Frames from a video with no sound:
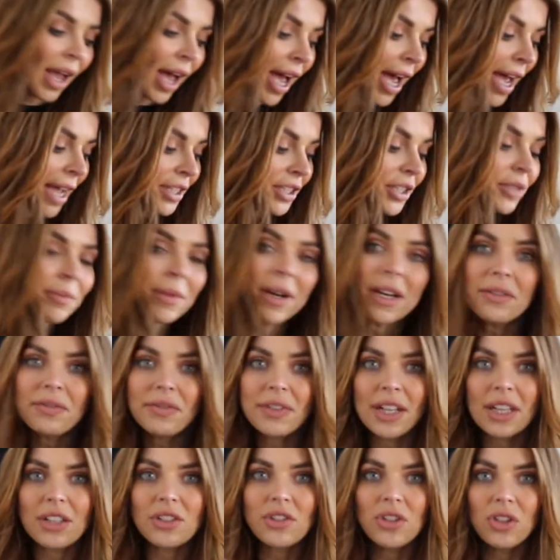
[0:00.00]
I do mine
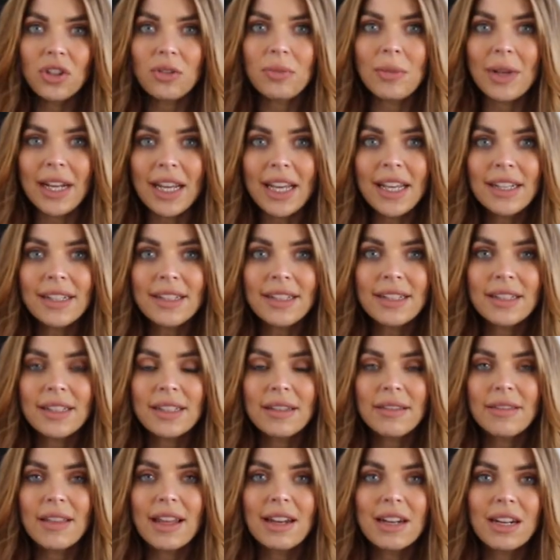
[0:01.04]
for like 2 minutes,
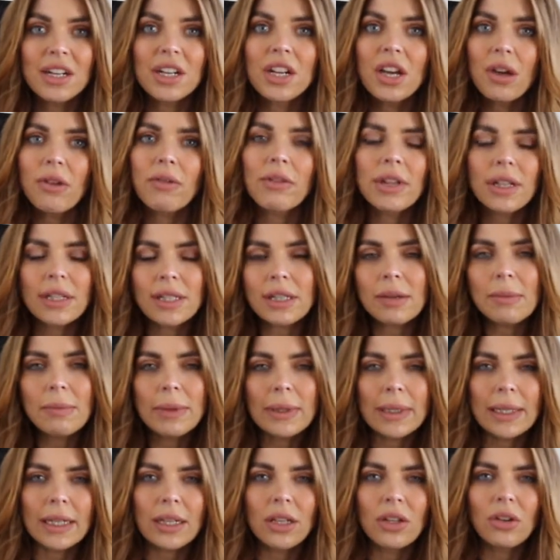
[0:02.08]
then I know that it's
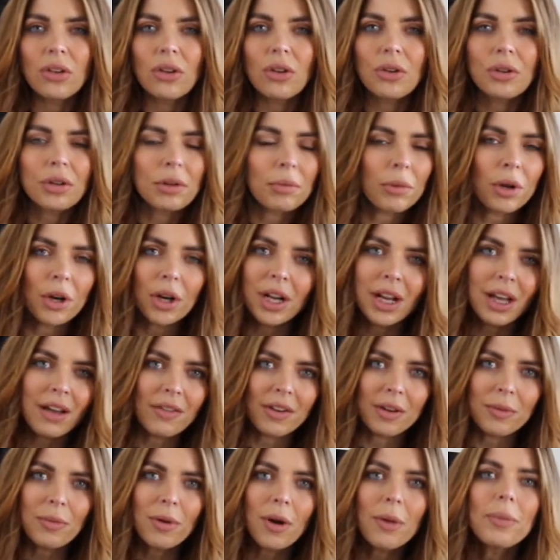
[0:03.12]
completely cured and I'm not going to have
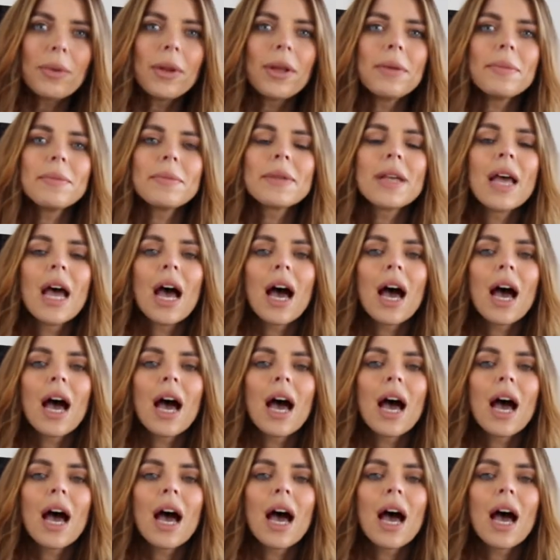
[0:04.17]
any problems.